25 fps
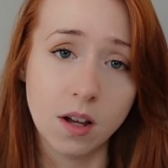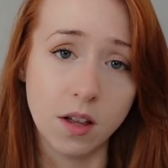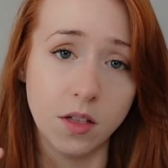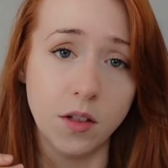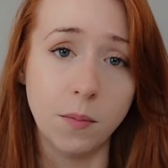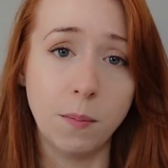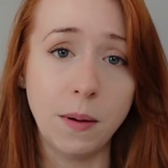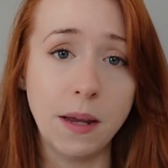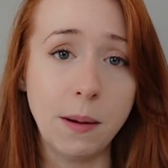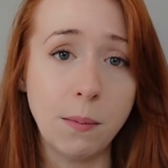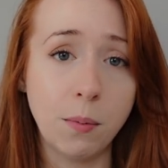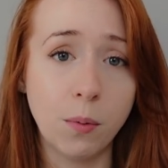
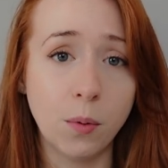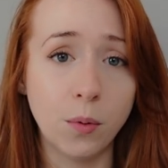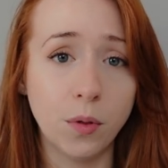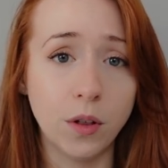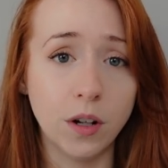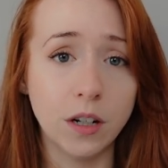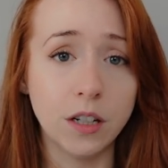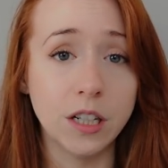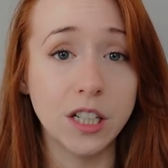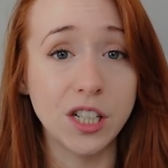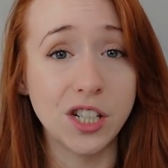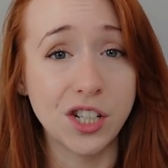The people
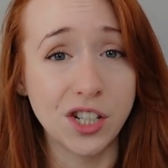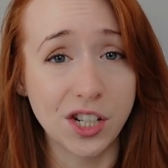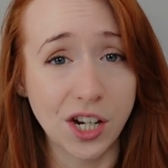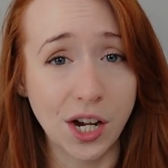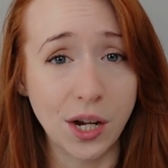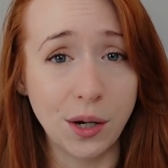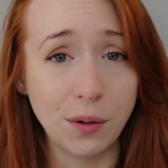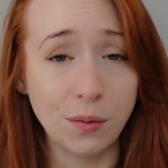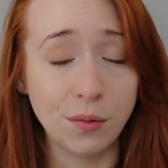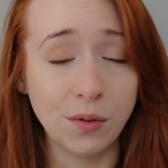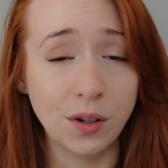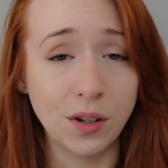that
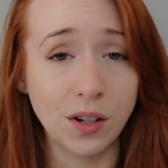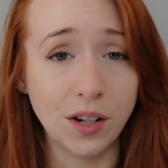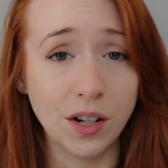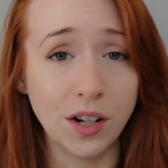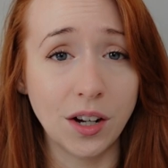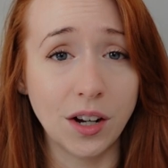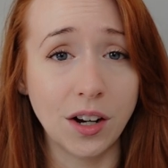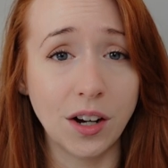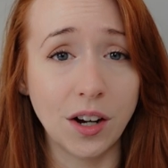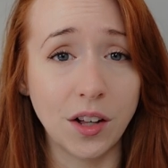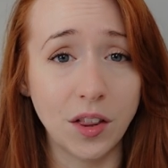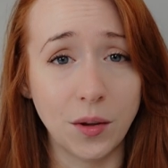don't
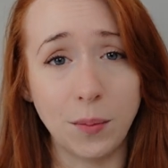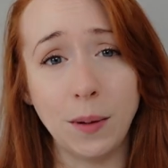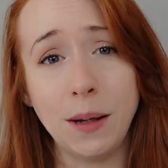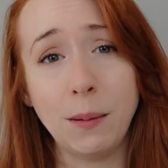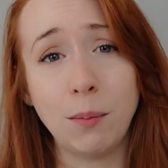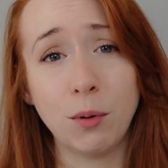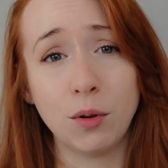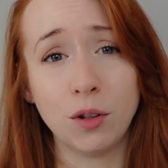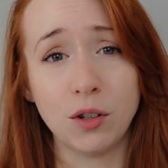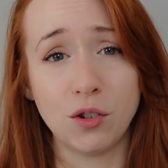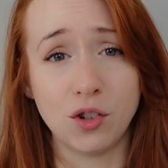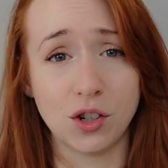are the
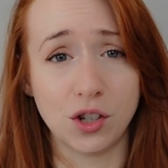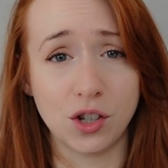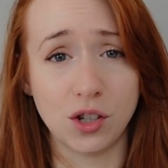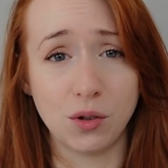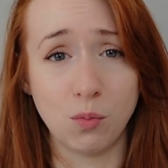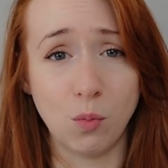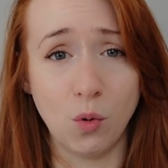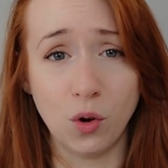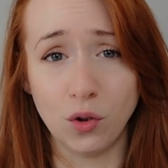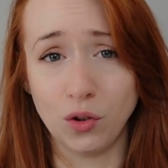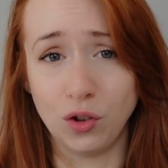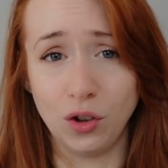people that just
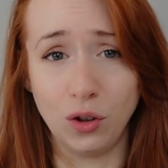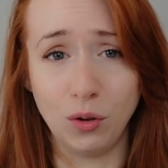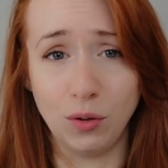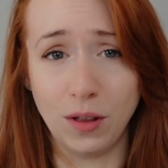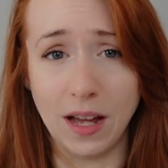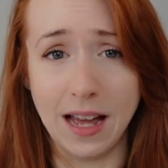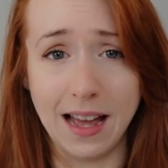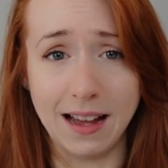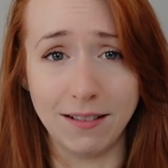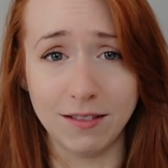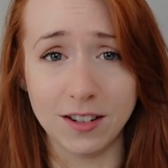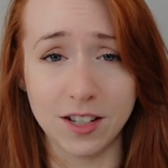want you
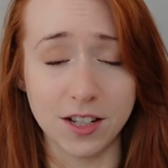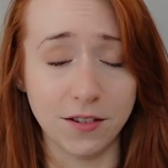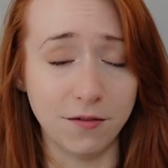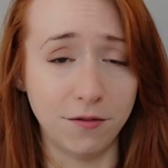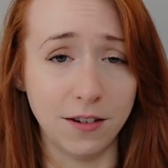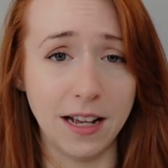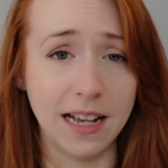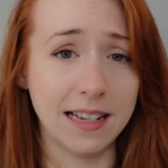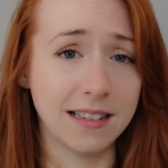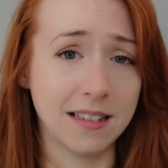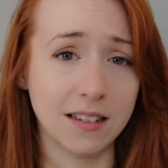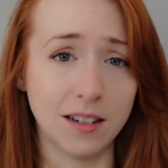there as a
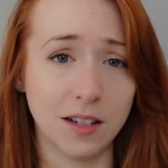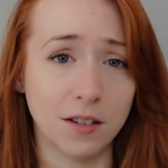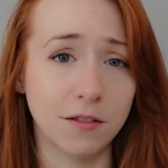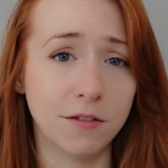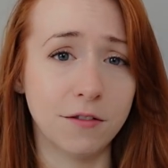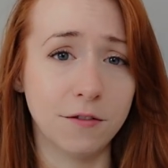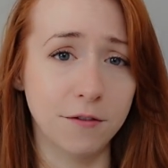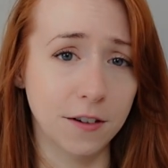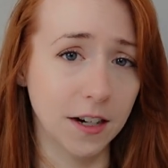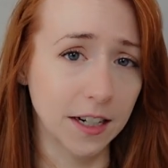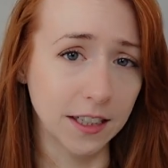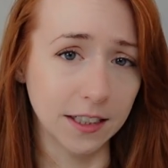vessel of
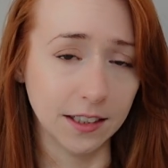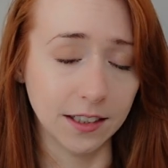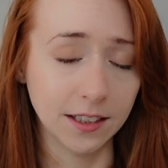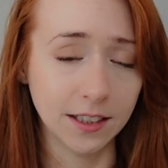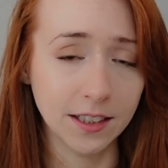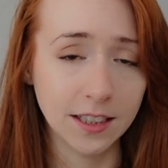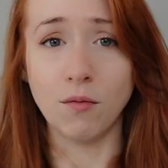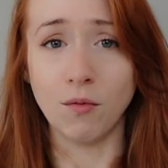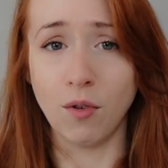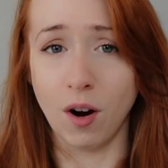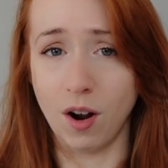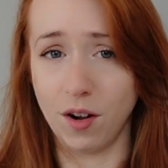fun
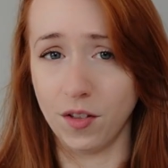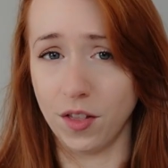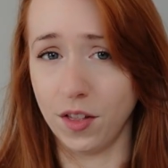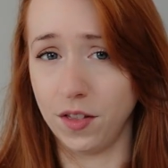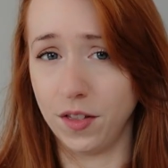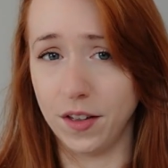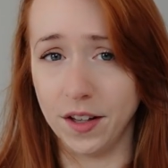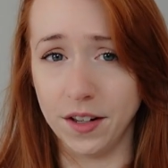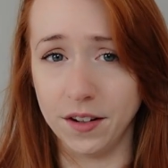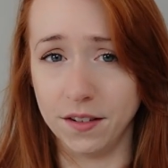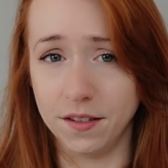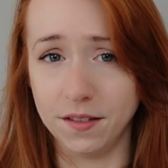rather
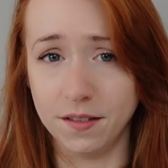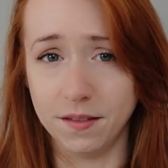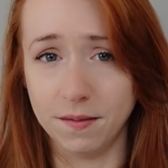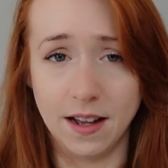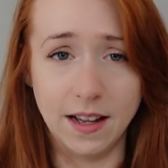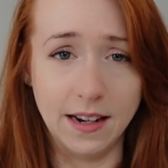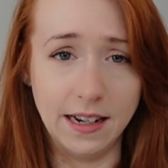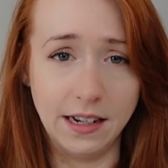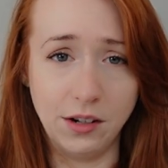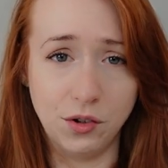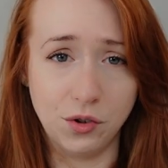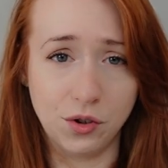than
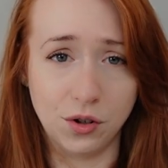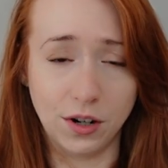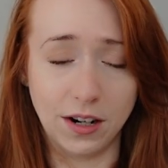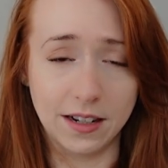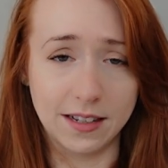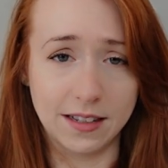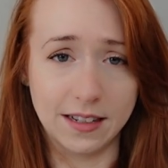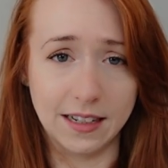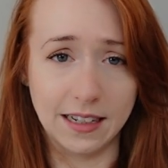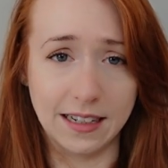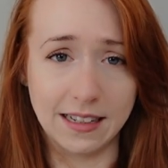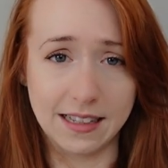an
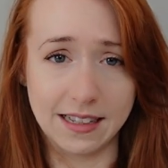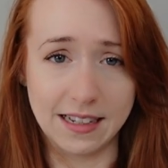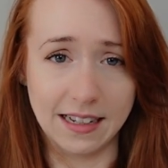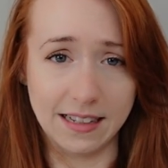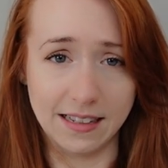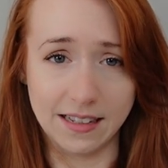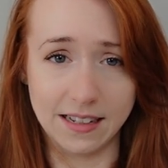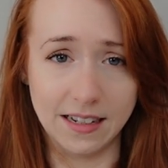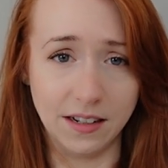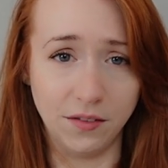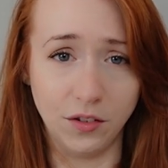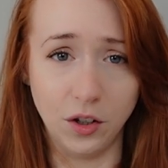interesting and
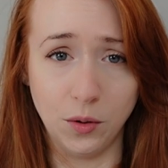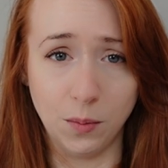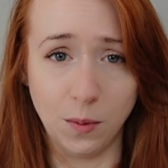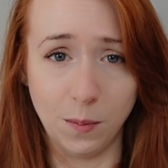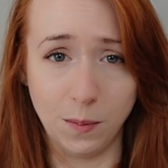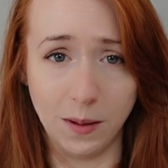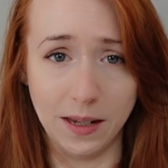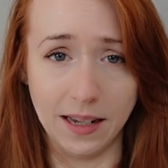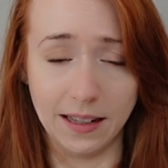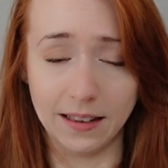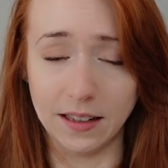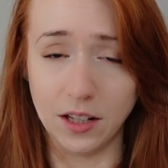sensitive human
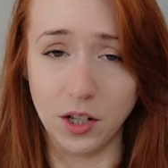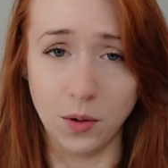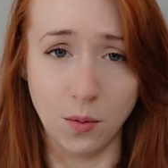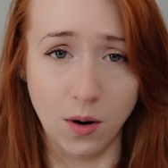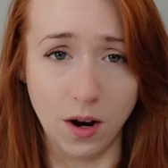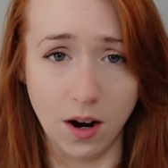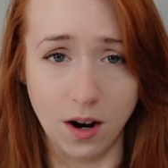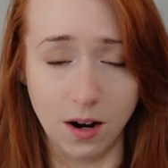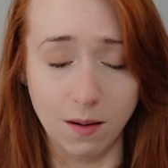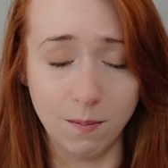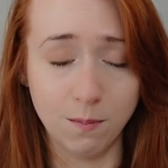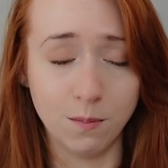being that you
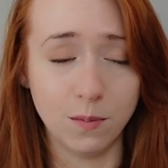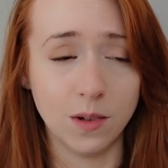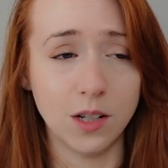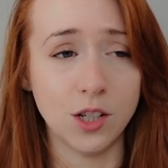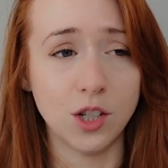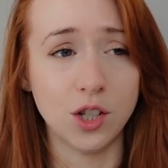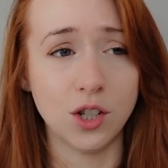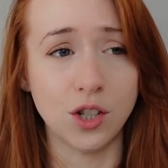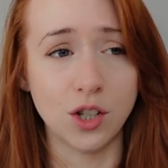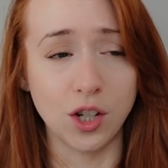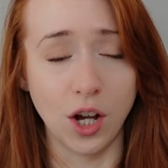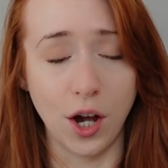are.
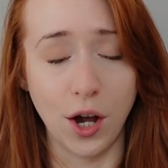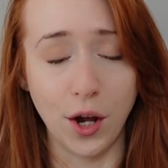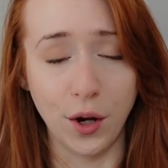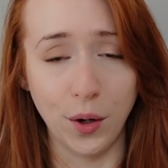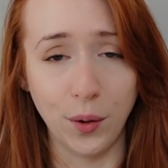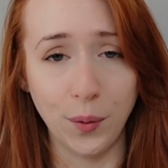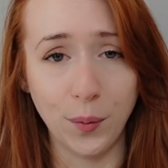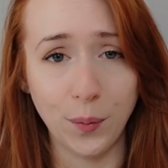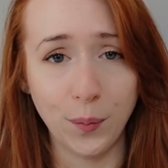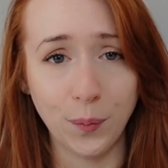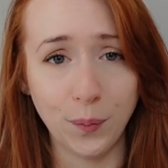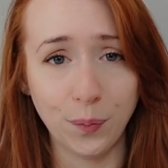
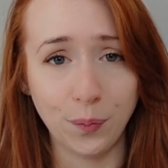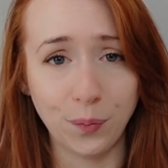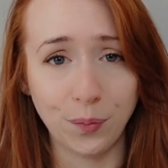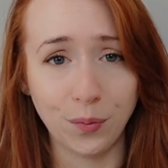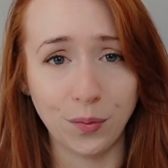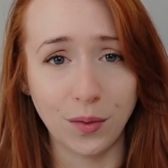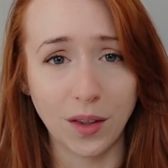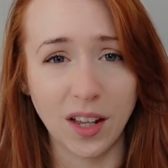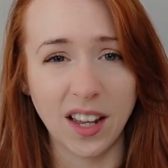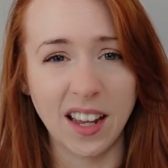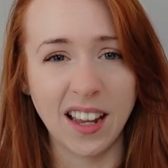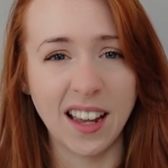So
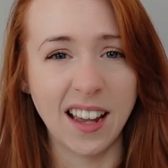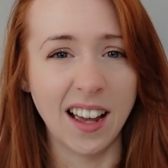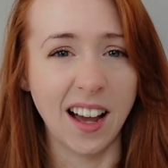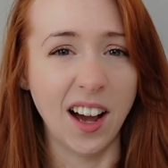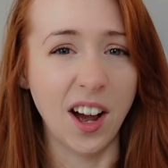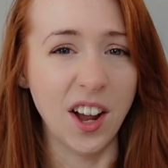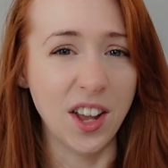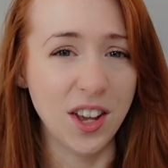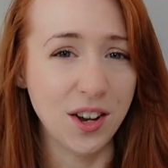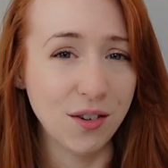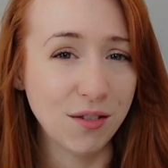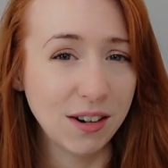
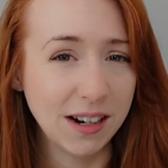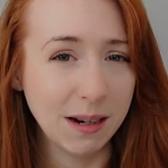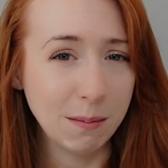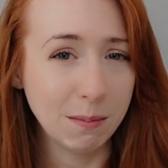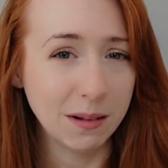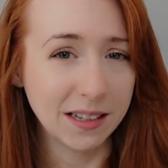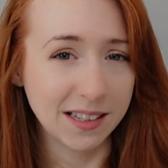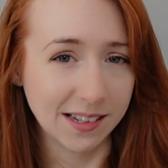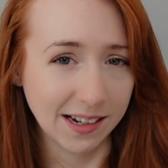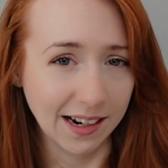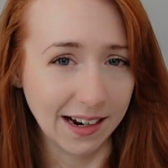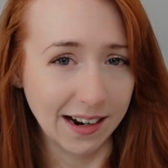are you really
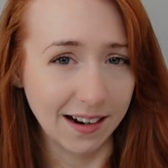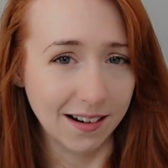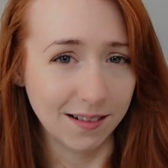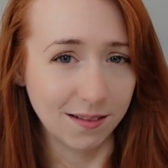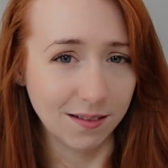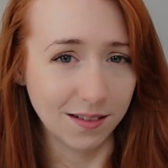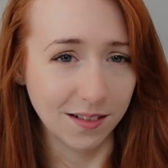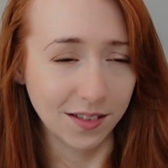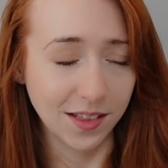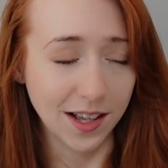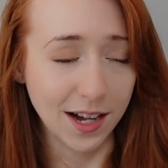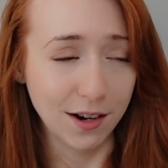missing
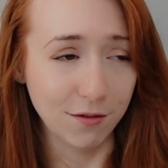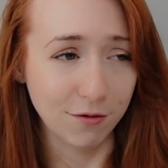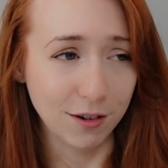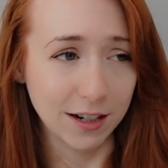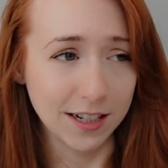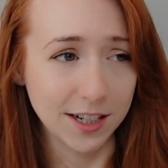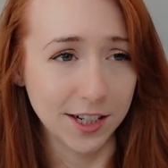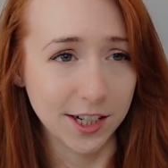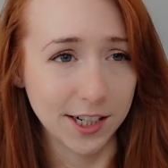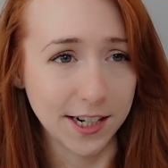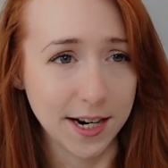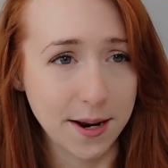out on that
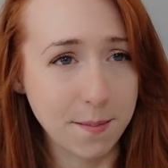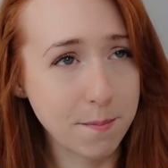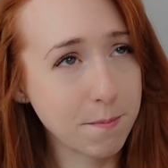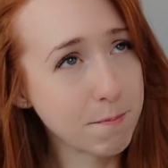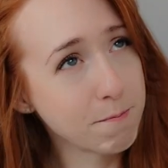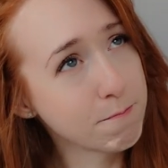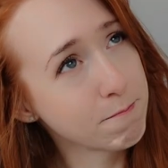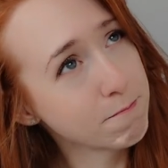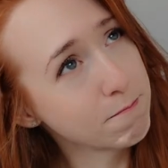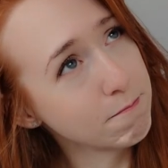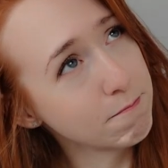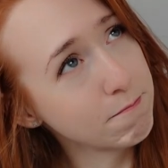friendship?
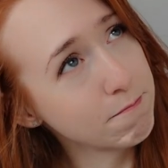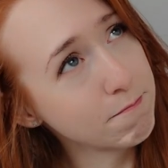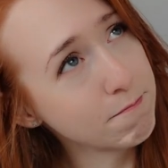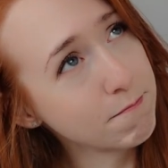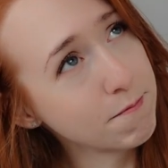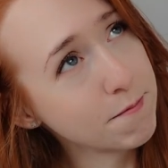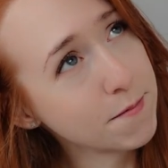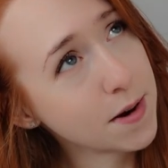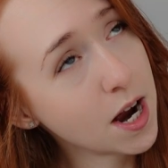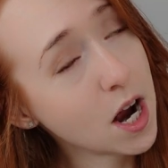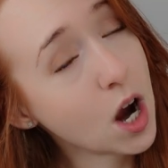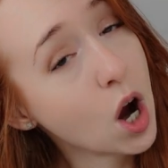
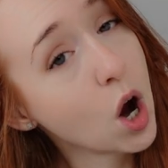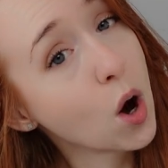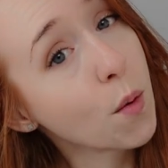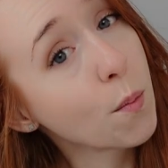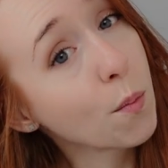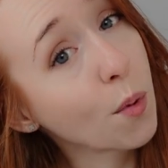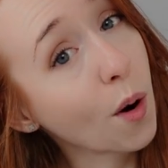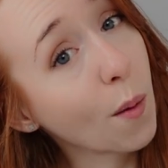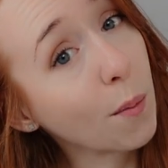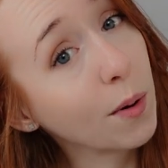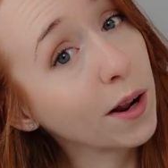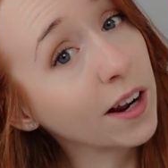
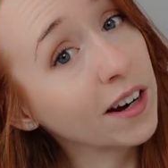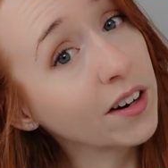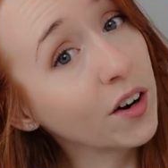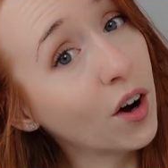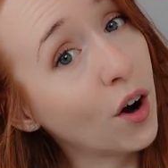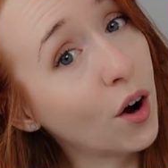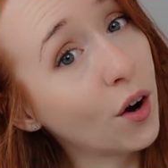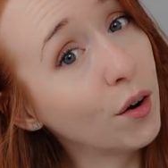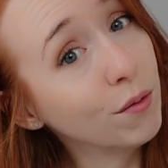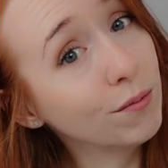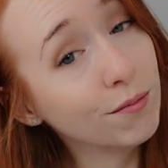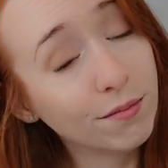Probably
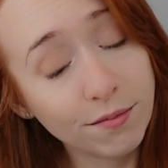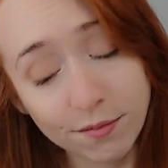not.